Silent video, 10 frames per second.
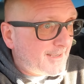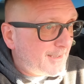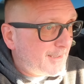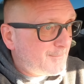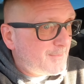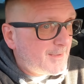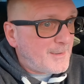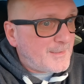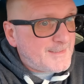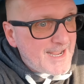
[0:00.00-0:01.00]
Um,
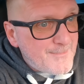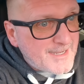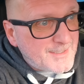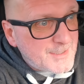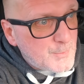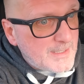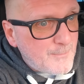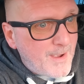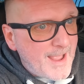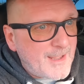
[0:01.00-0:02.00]
Derek
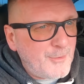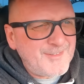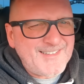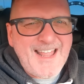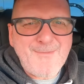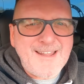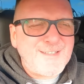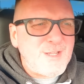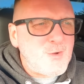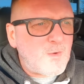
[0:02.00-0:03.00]
Dooley Way. Who's
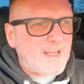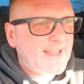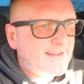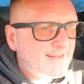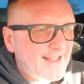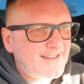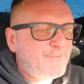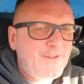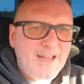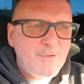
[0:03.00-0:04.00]
Derek Dooley? Uh,
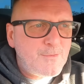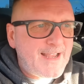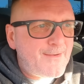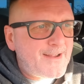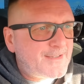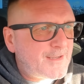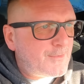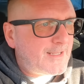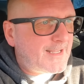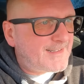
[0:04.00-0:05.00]
if you know who Derek
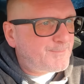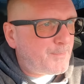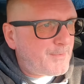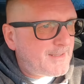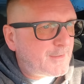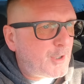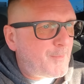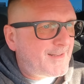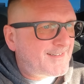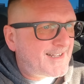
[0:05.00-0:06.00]
Dooley is, pop it in the
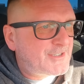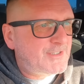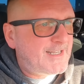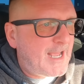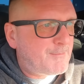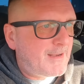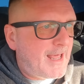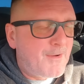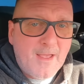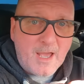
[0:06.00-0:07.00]
comment section down
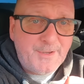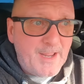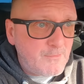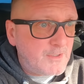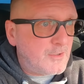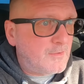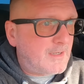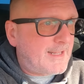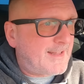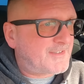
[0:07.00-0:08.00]
below. And don't
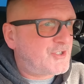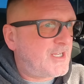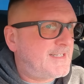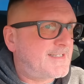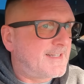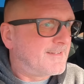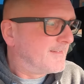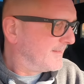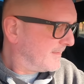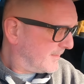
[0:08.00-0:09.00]
Google it, that's cheating.
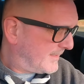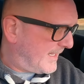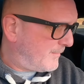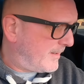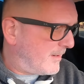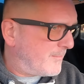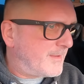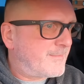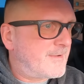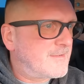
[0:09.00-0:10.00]
Now, where are
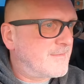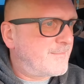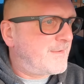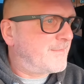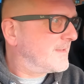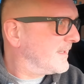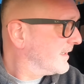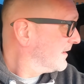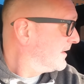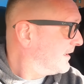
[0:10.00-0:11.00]
we? 350.
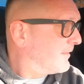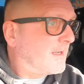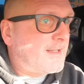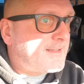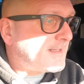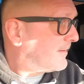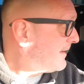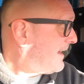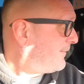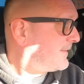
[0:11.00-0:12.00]
There we go. I need to go
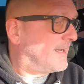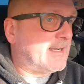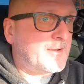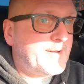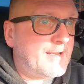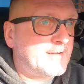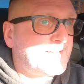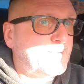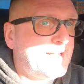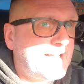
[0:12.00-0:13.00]
left. Hang on a minute.
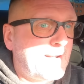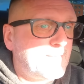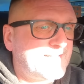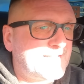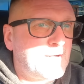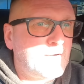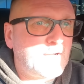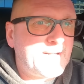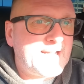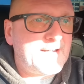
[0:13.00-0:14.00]
Speed cameras as well.
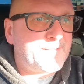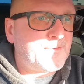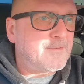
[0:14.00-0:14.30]
Got to be careful.